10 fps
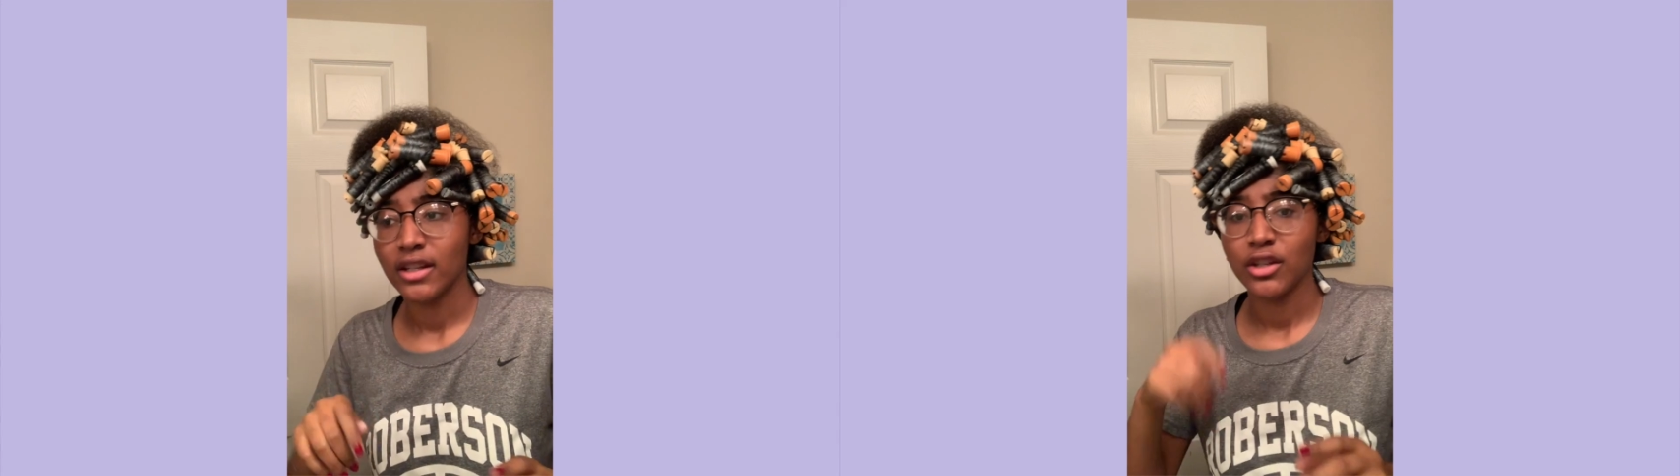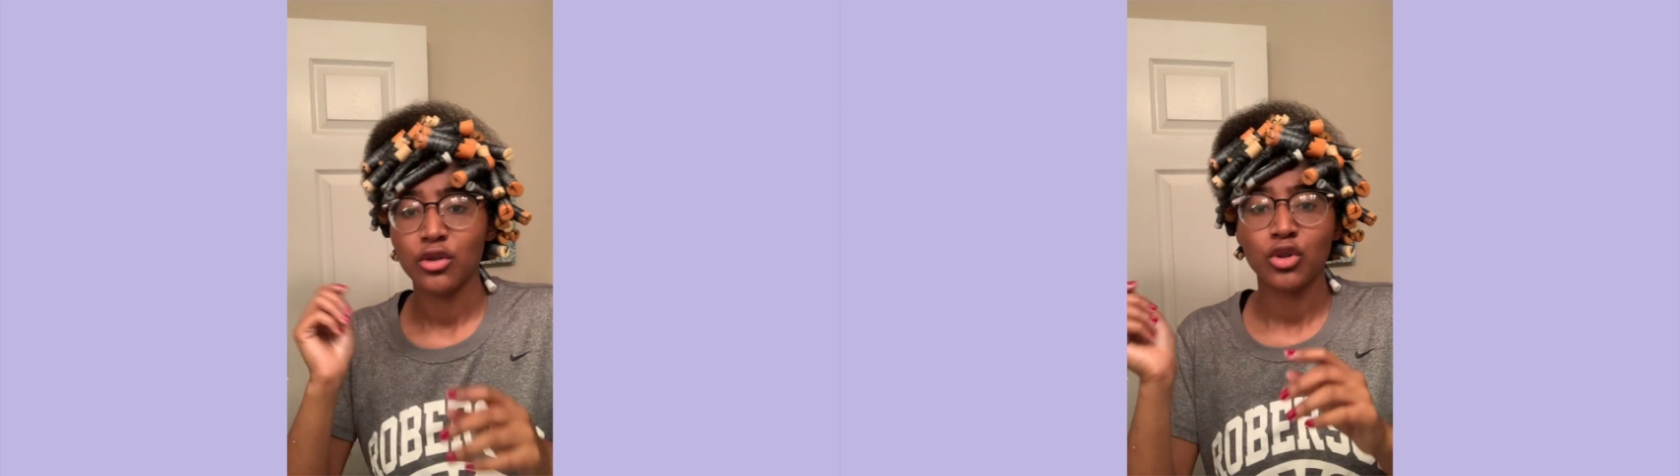
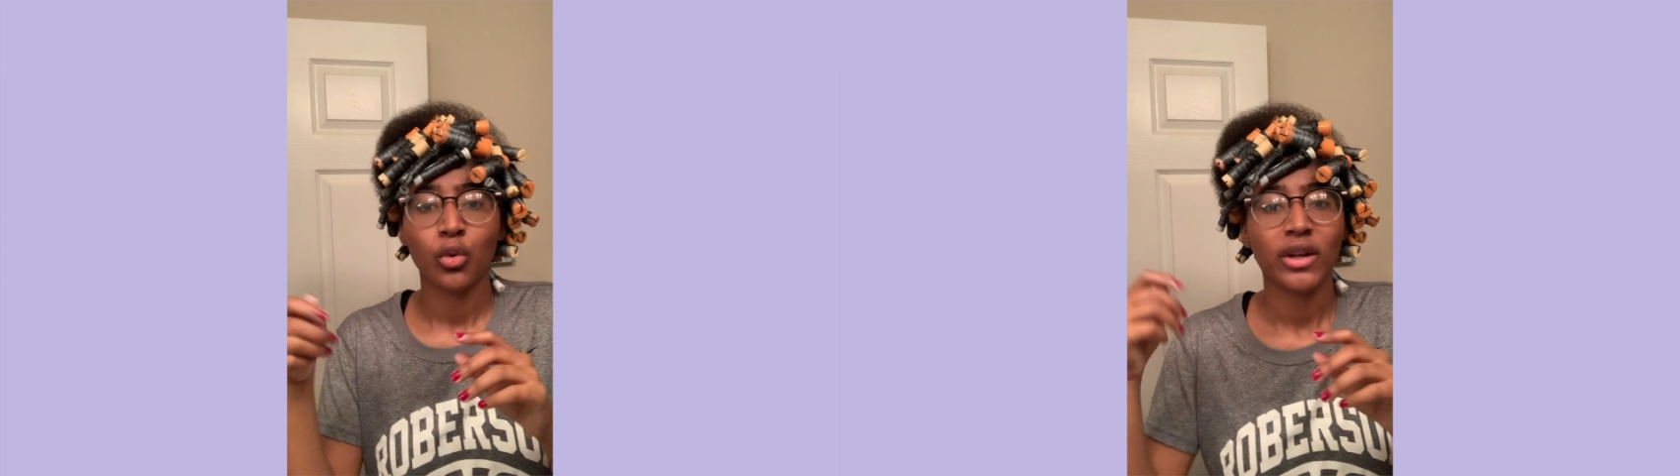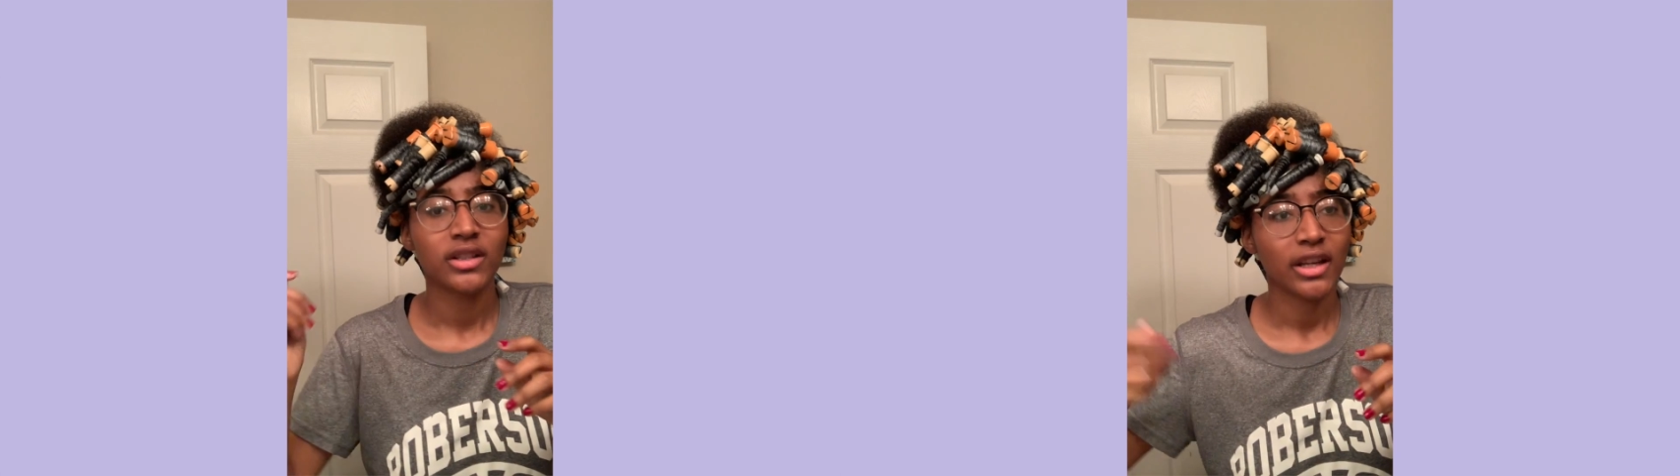then you
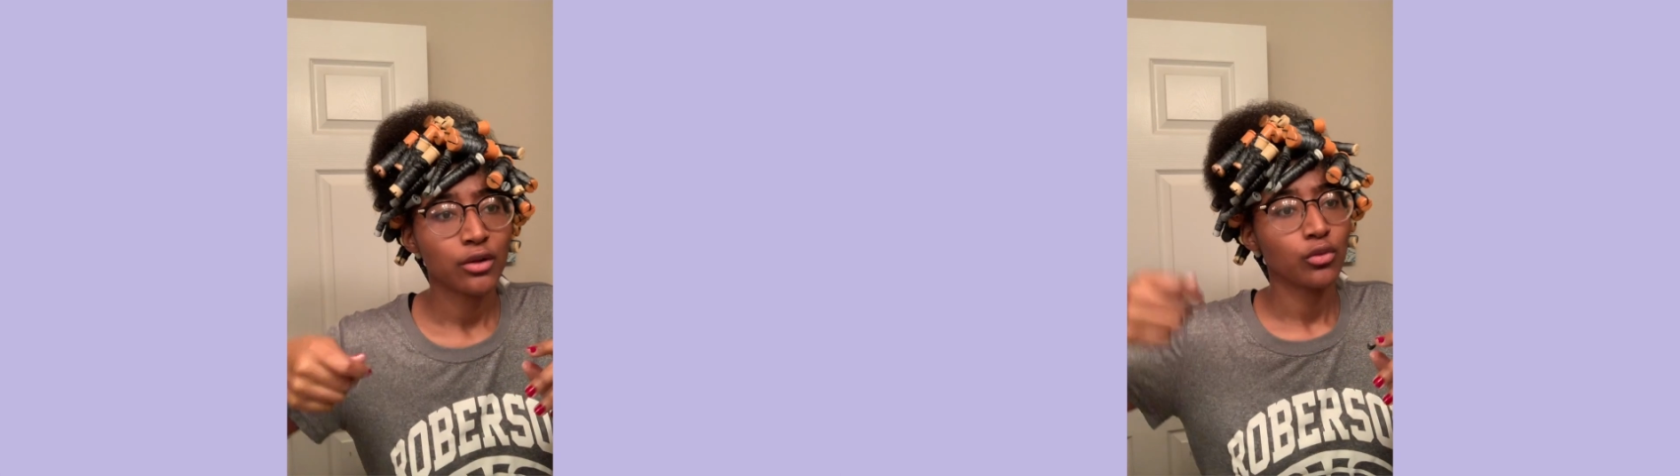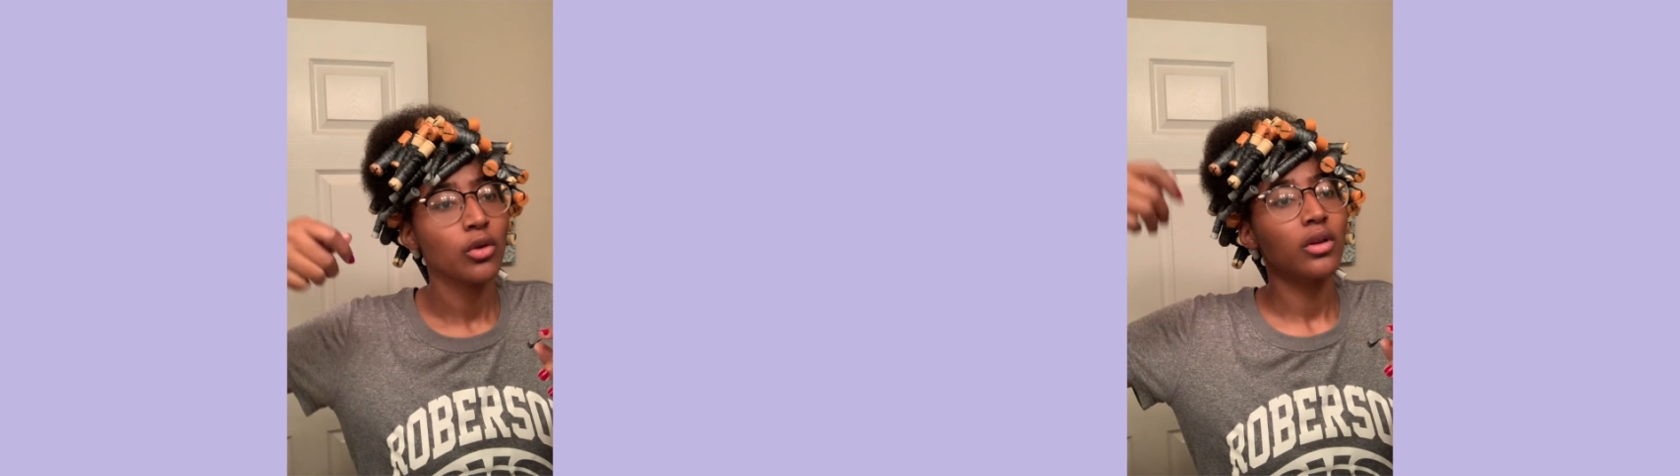twist
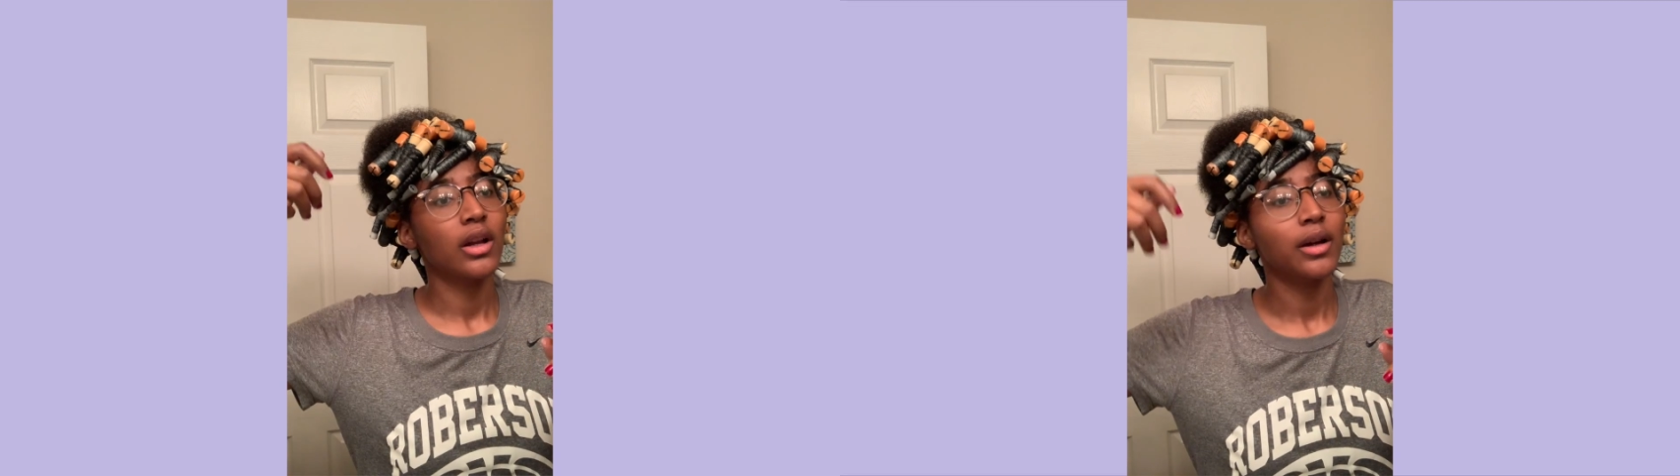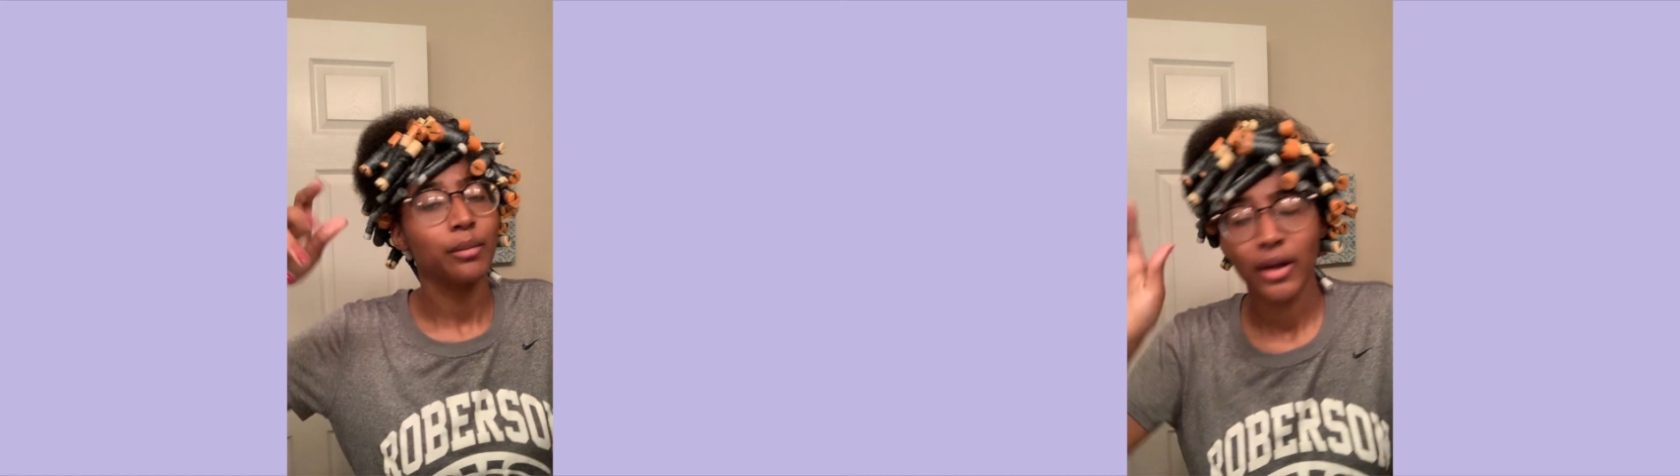and roll
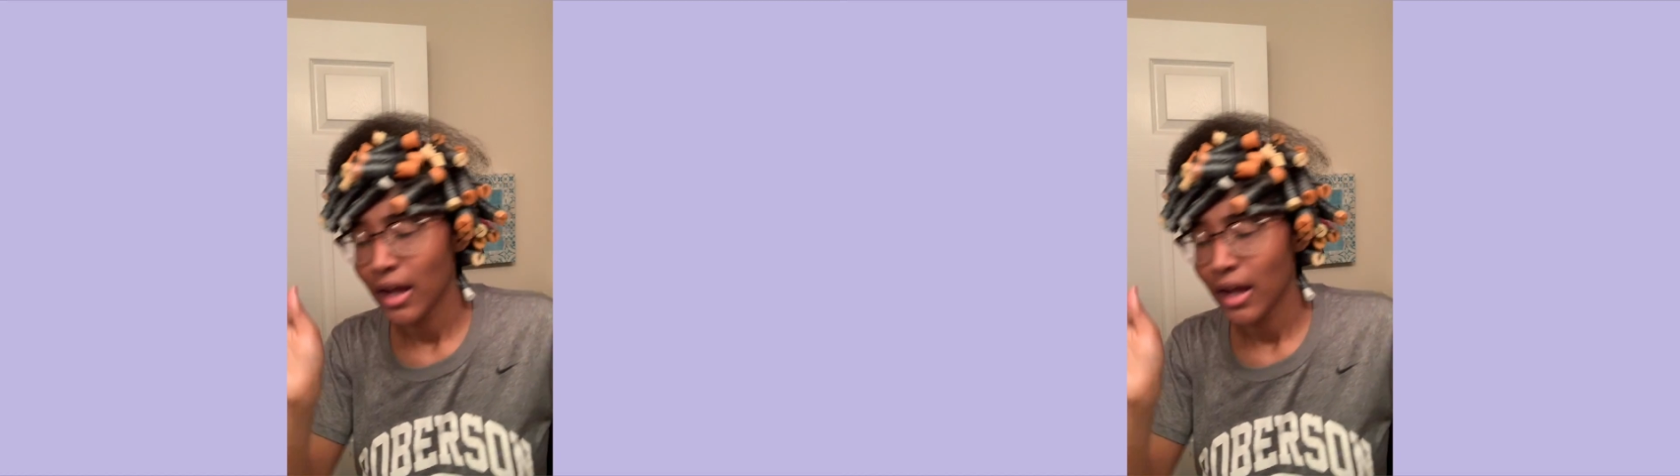up.